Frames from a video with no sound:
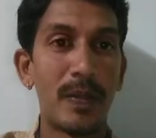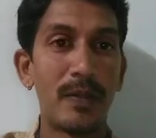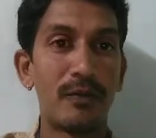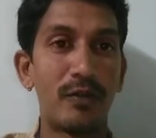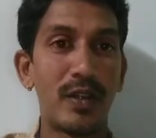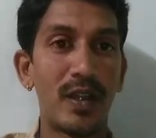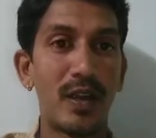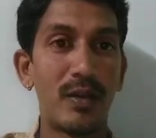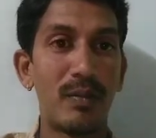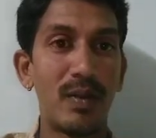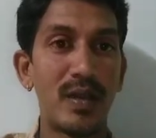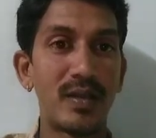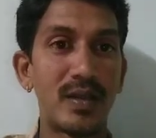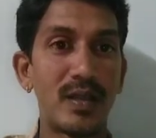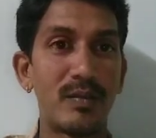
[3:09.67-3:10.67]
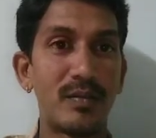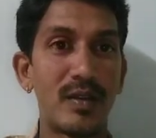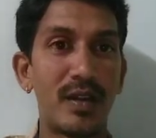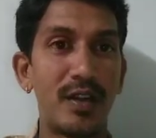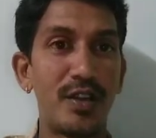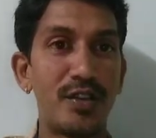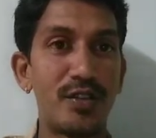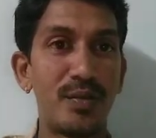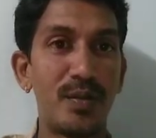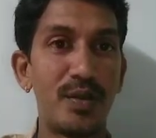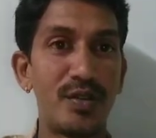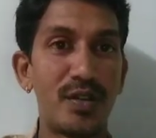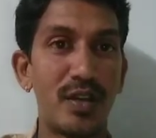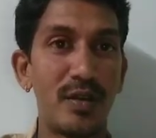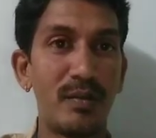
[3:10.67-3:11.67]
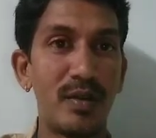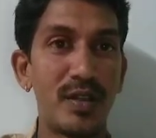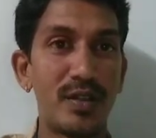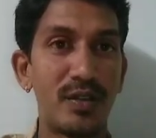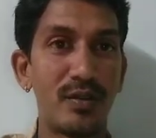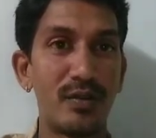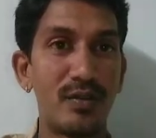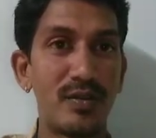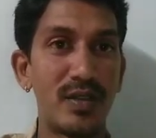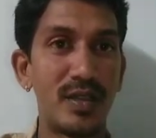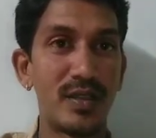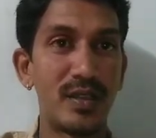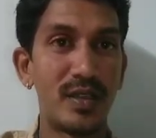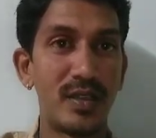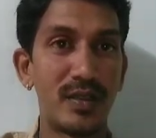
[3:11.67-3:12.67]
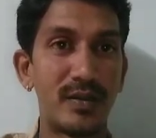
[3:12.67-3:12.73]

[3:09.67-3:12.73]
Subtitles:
We can apply some redistribution and matching rules is there.